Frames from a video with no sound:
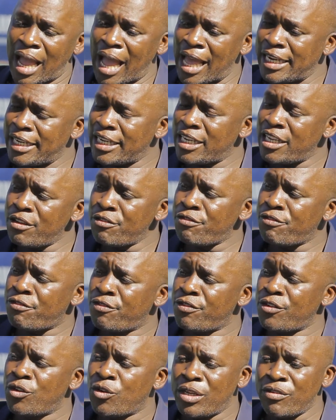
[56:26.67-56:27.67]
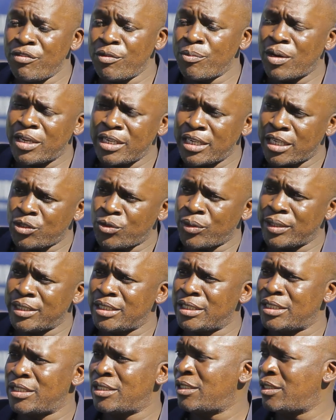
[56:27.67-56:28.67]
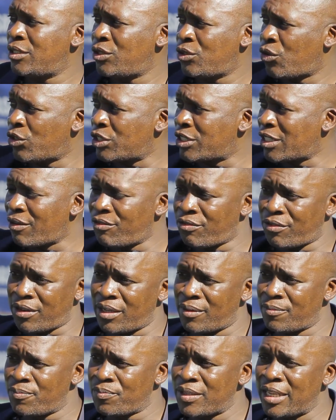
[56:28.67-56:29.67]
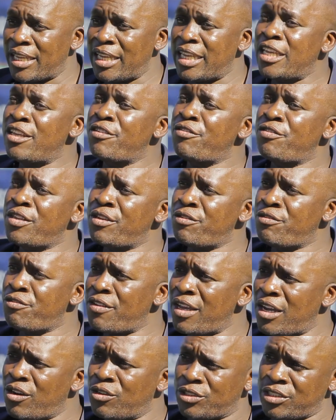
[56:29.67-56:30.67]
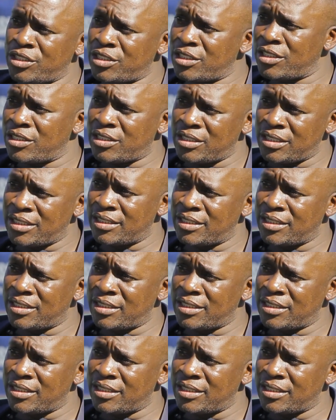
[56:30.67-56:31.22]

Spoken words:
And if you give him under 20 to COSAFA, if he fails,